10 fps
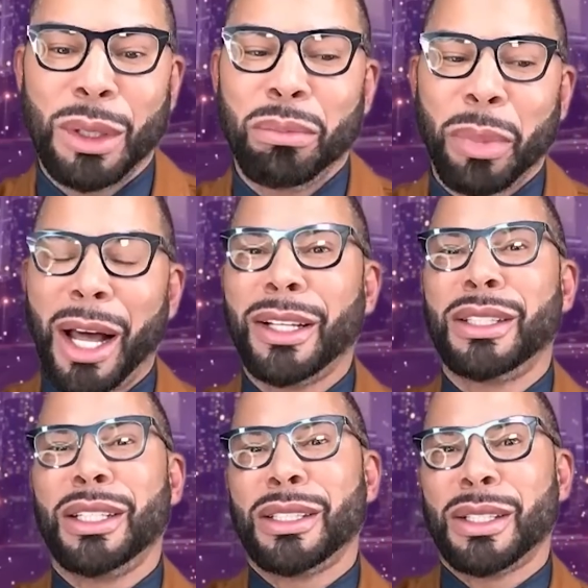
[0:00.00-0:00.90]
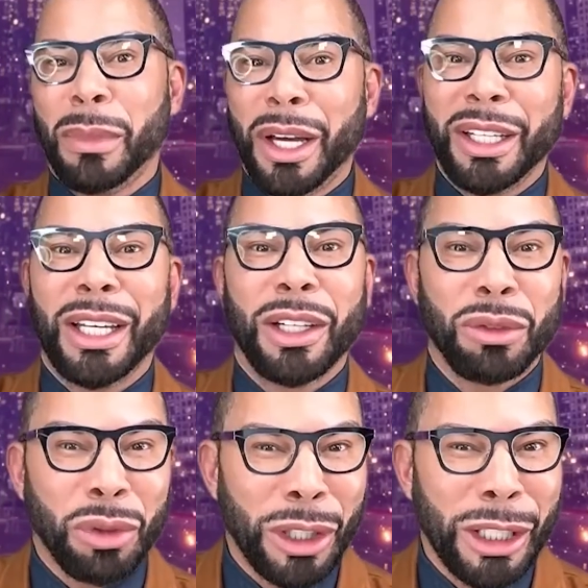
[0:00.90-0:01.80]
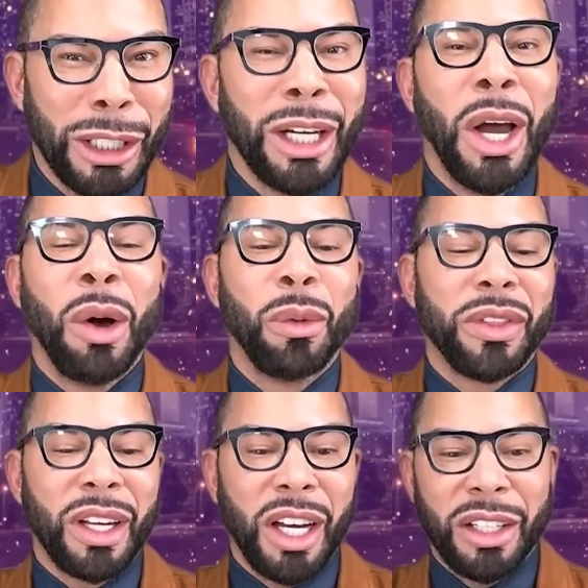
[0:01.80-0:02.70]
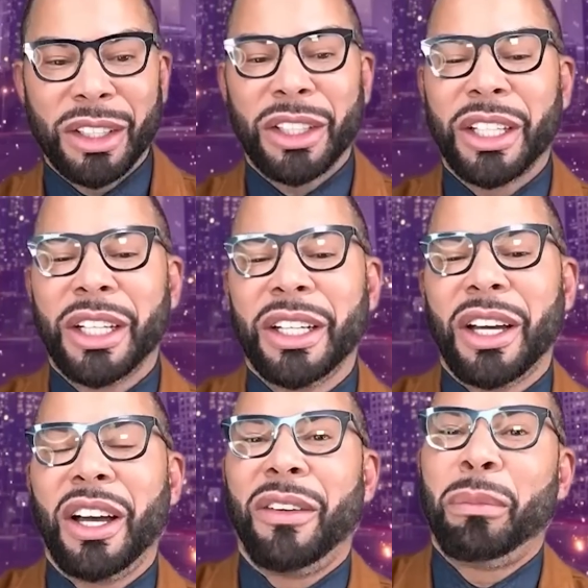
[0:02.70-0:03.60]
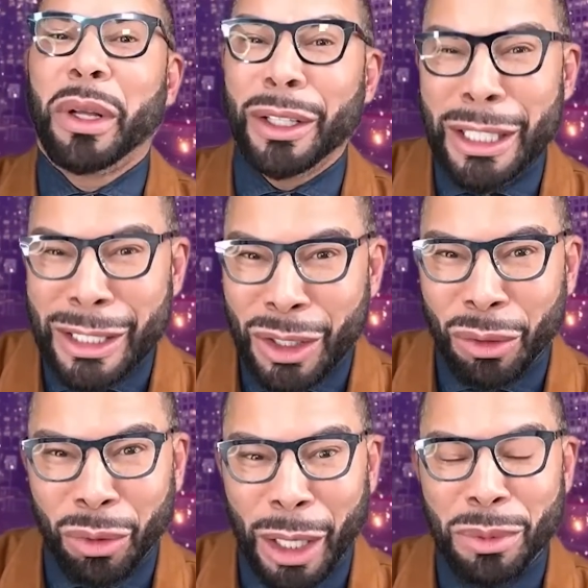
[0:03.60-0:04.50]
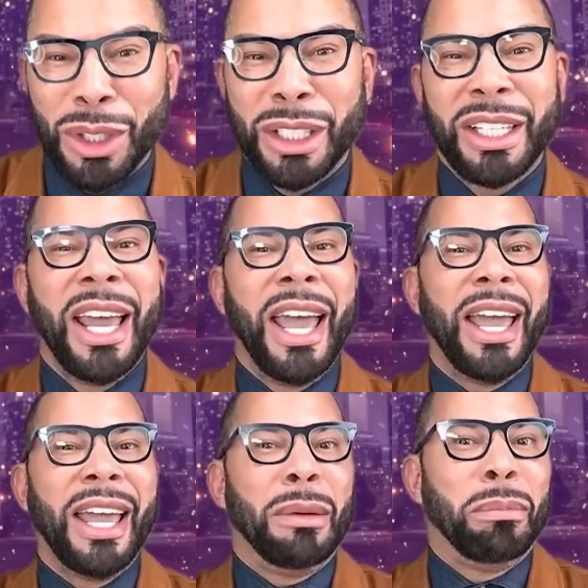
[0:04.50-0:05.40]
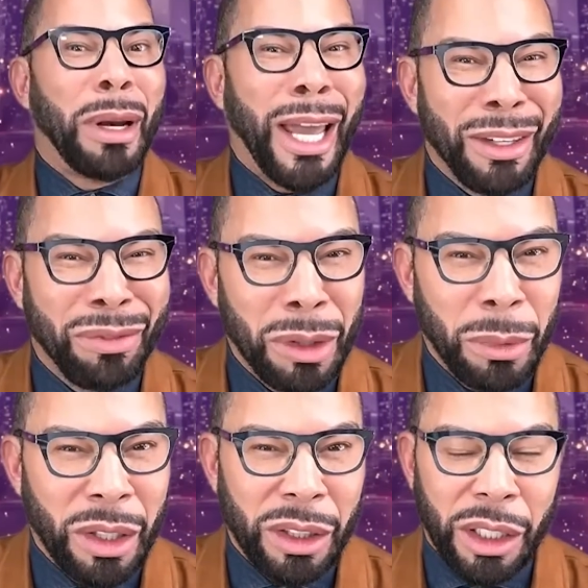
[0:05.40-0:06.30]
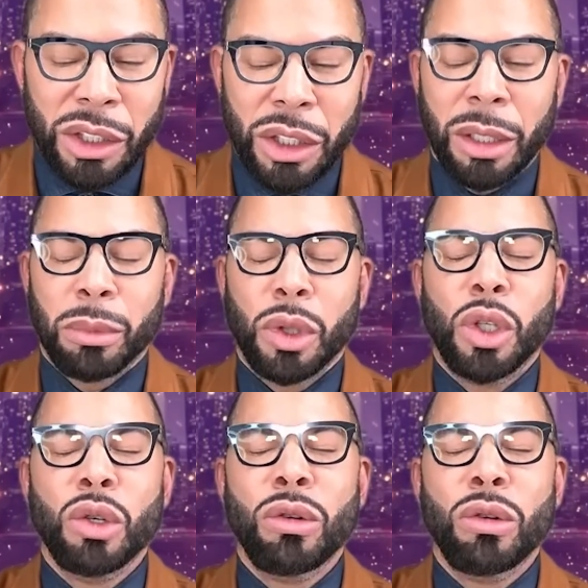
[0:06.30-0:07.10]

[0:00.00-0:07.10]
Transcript: politics, money, and greed, with the undercurrent of police corruption and black female leadership. You